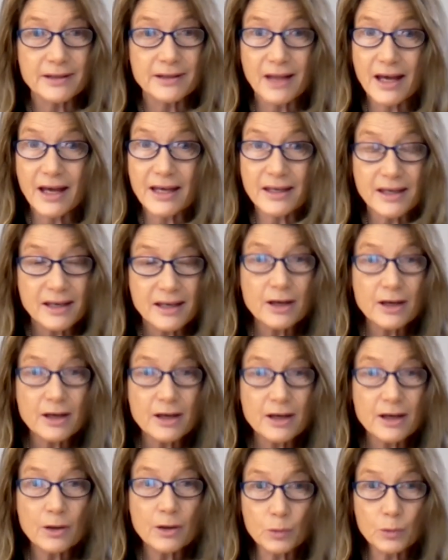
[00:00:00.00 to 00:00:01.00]
like
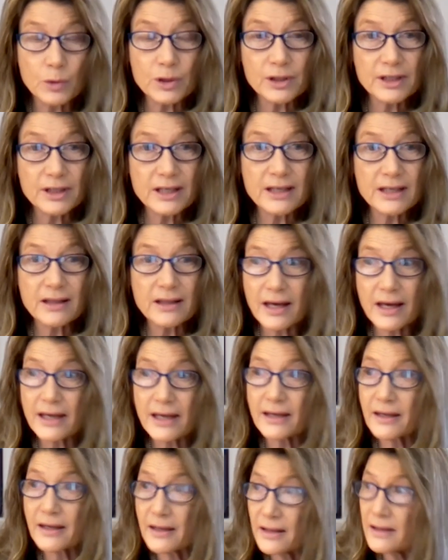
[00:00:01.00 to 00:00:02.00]
really
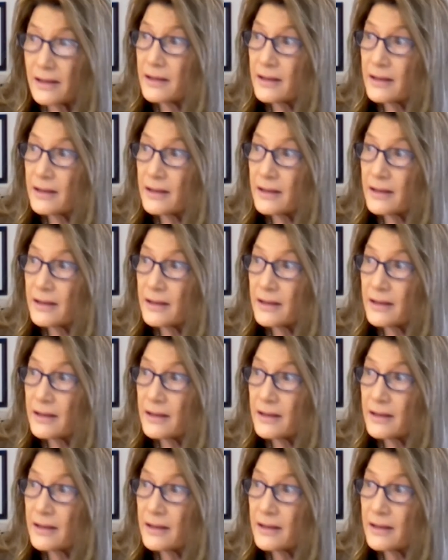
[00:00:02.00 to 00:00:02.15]
like